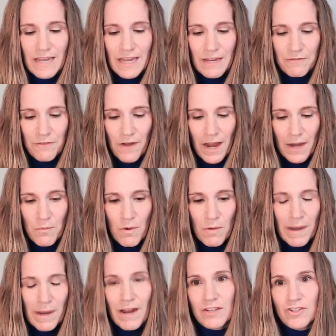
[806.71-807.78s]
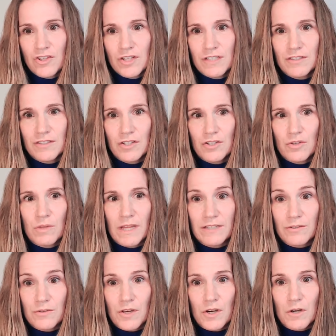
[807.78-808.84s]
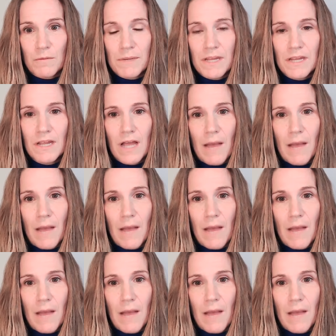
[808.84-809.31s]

If I want my hygienist to do laser therapy,